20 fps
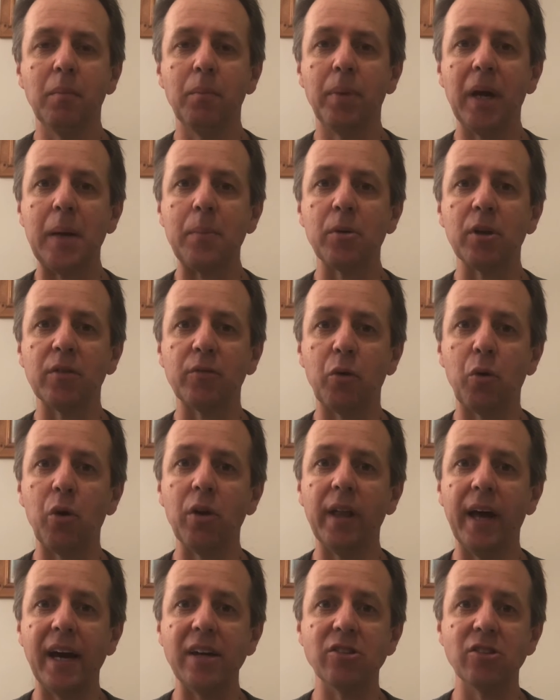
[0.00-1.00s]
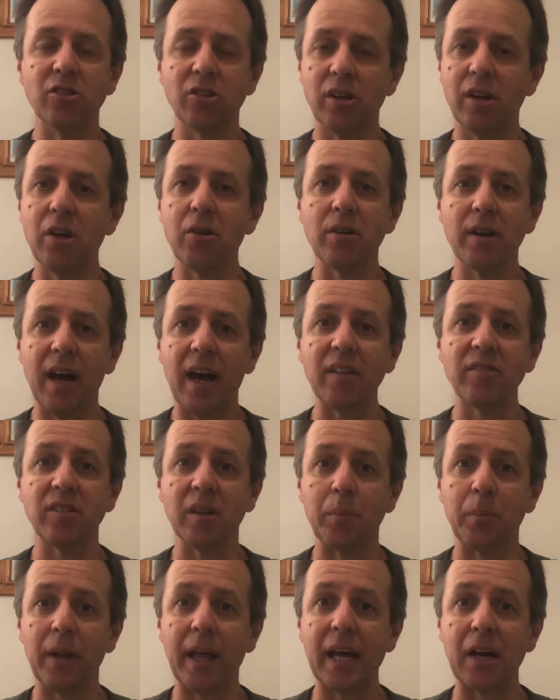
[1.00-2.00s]
people of all ages, you hear it asked in
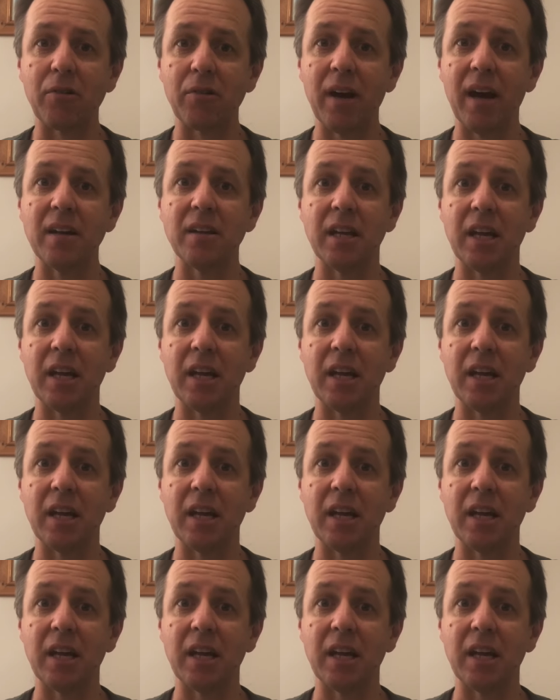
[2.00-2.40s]
the playground,